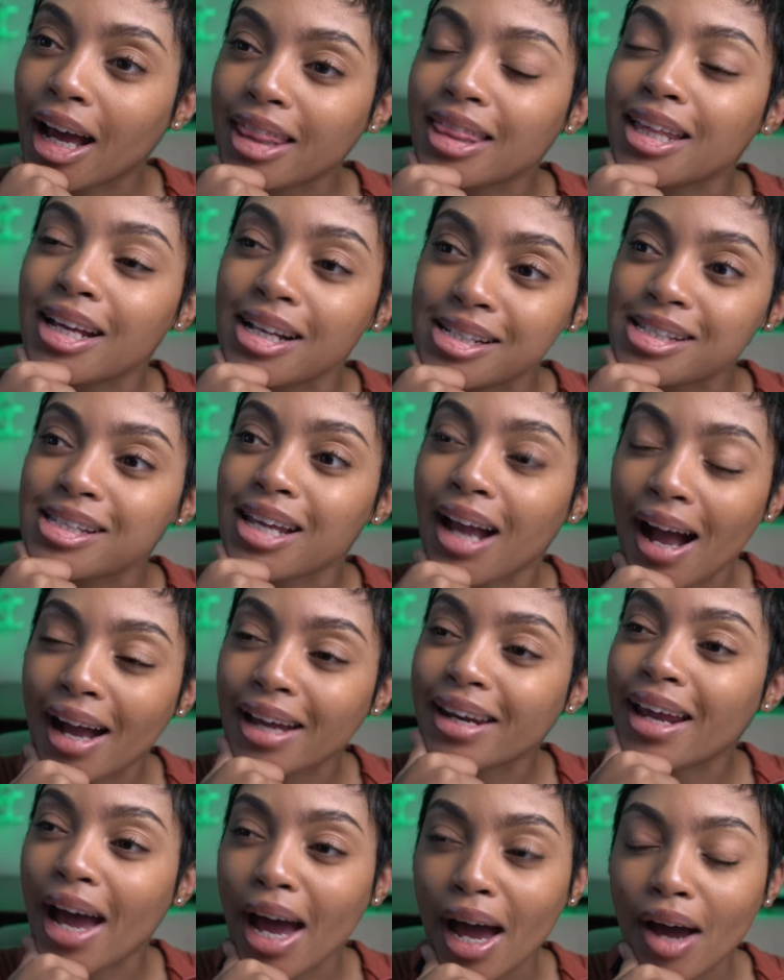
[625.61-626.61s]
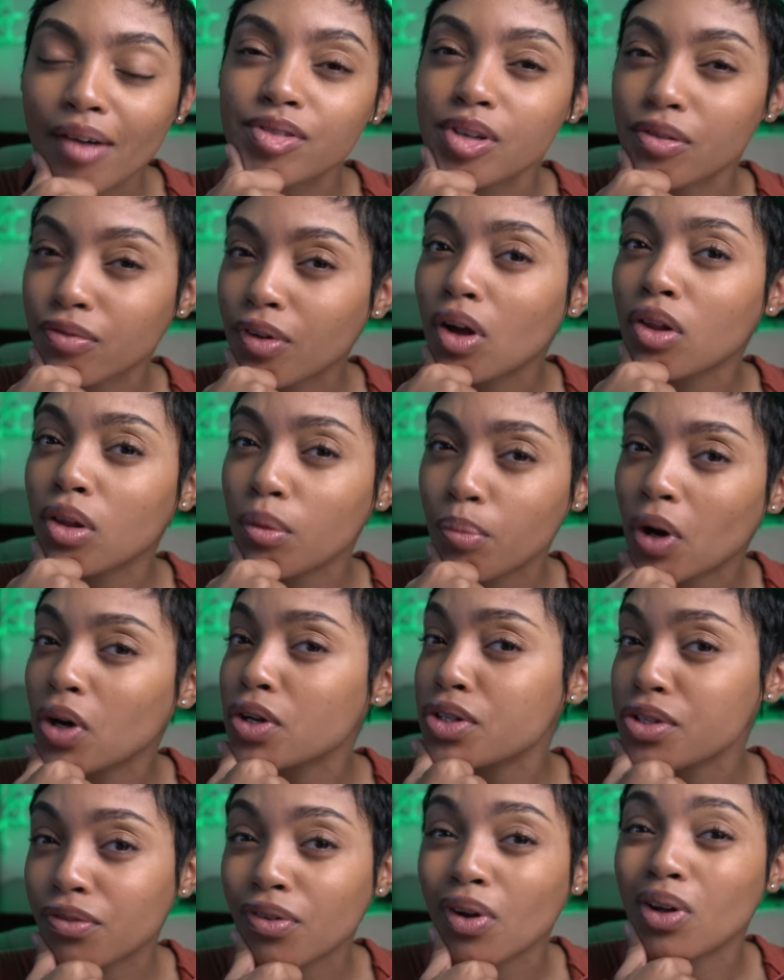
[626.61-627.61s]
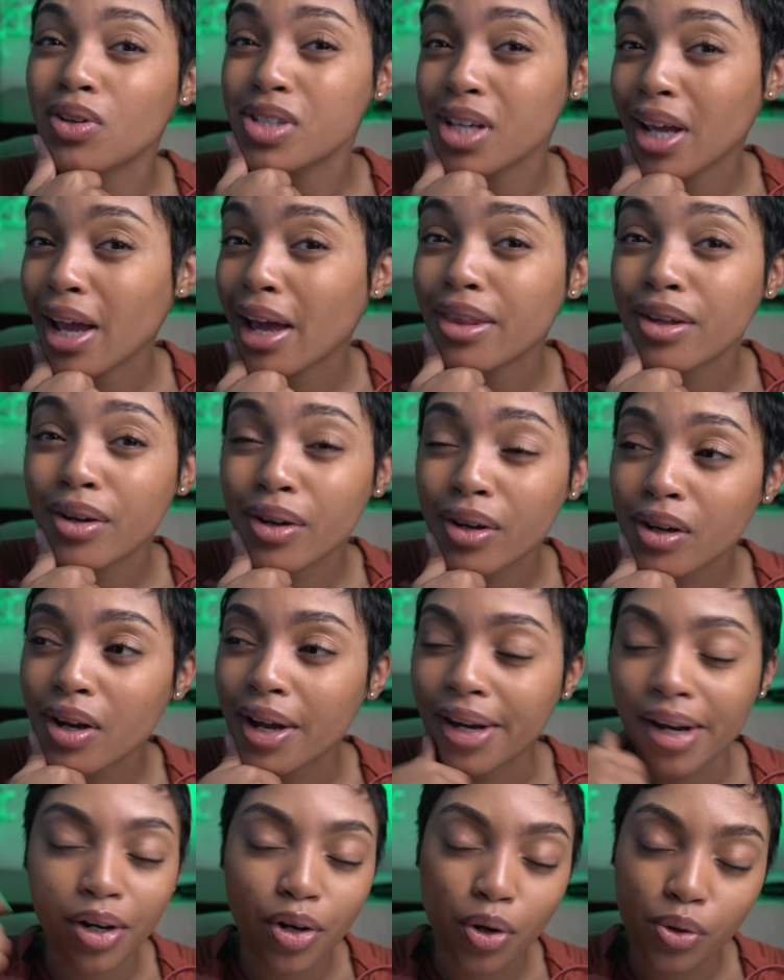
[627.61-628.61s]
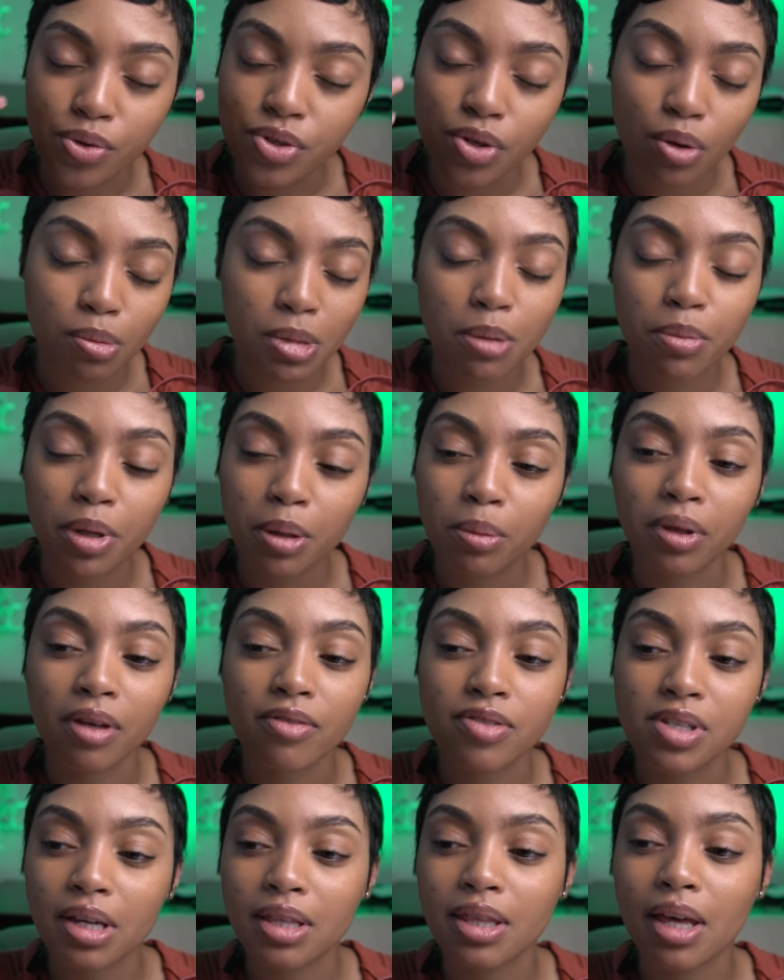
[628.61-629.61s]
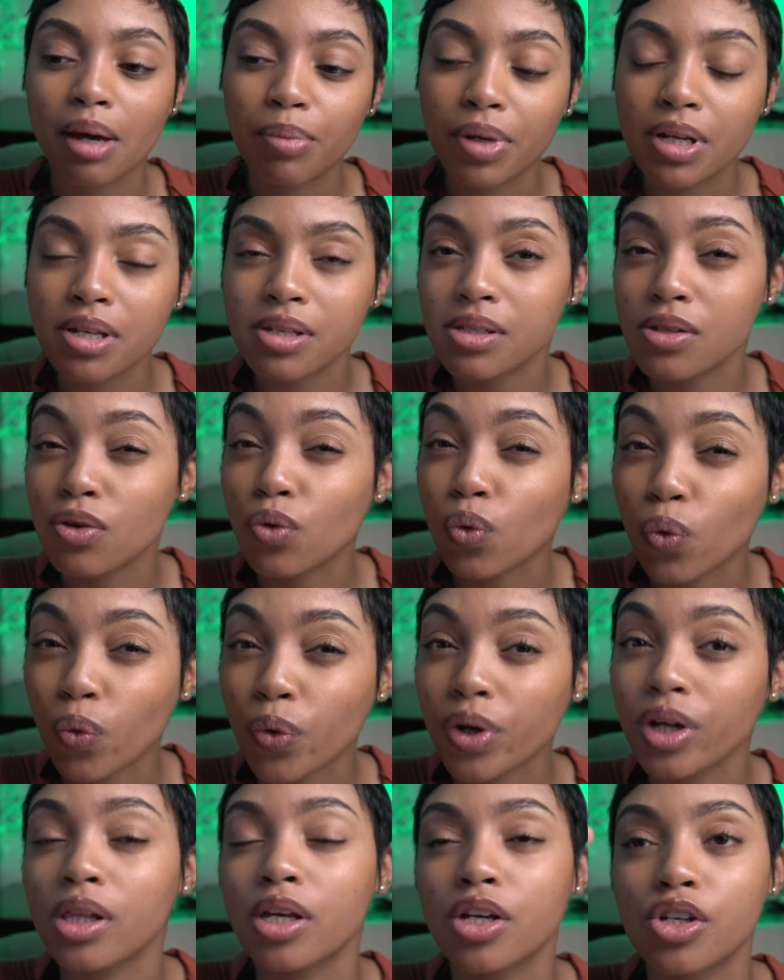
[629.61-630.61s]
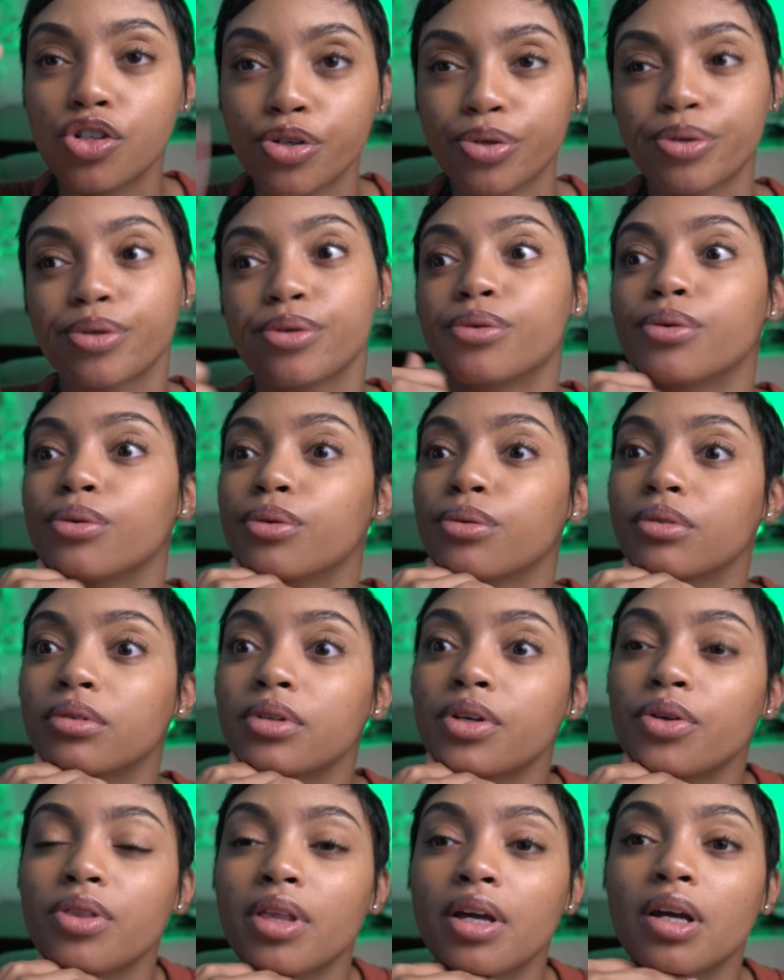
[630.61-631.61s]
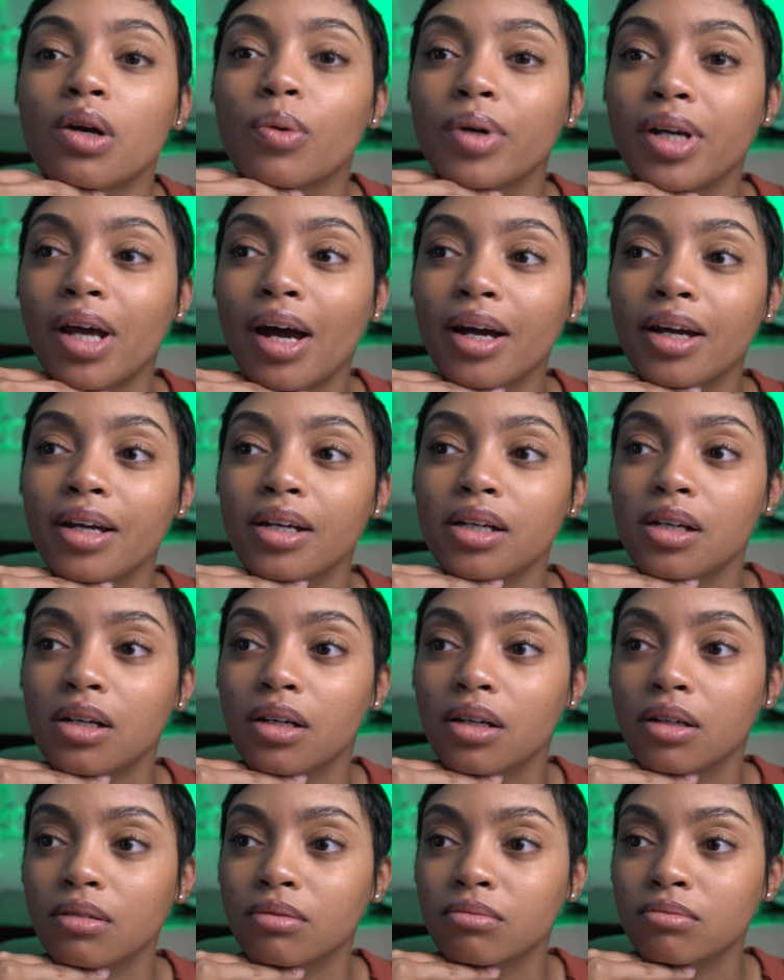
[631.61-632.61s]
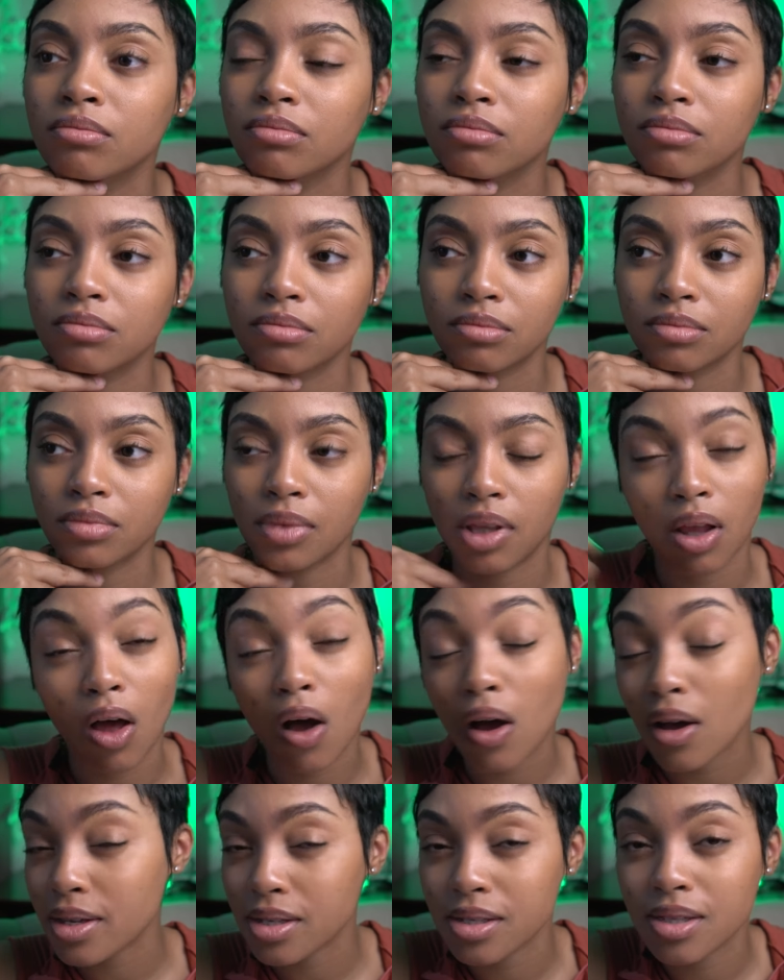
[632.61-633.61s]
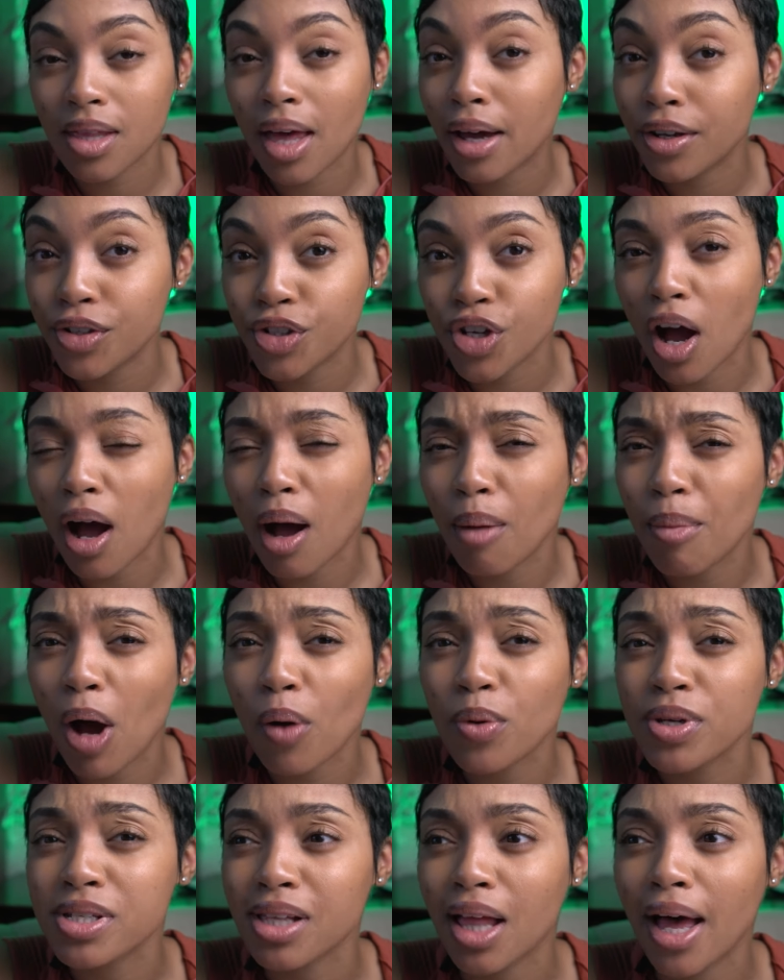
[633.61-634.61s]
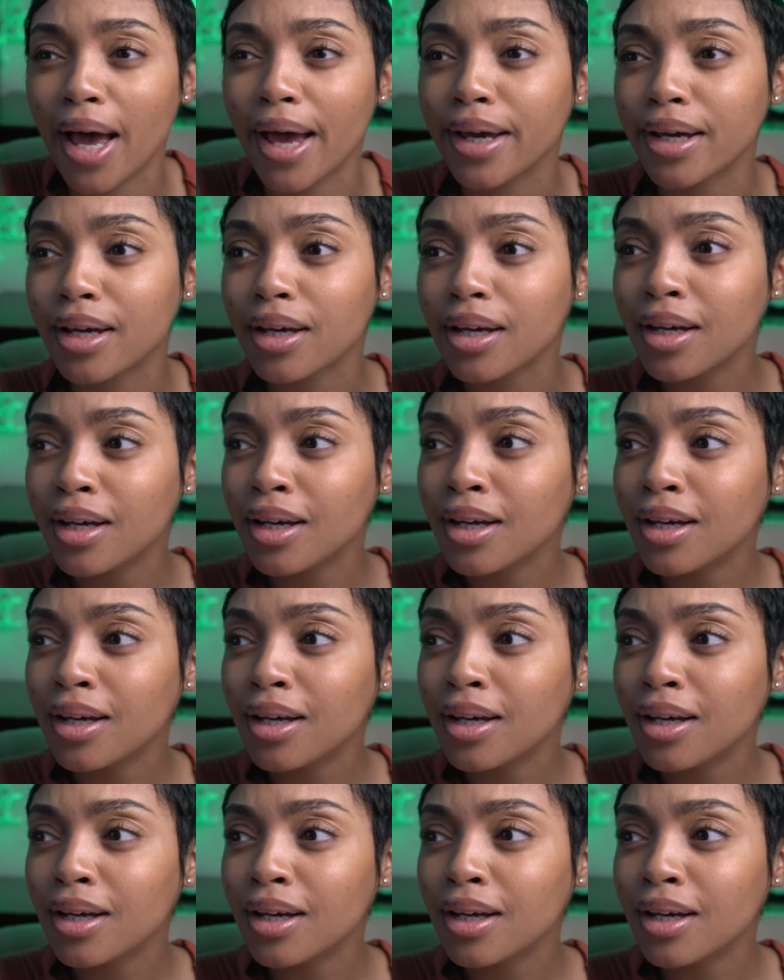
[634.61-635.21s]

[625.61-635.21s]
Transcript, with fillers: things kind of have to fall apart to fall together. And I know so many people have said that, but it's really true. You think when I um, lost that job, I was like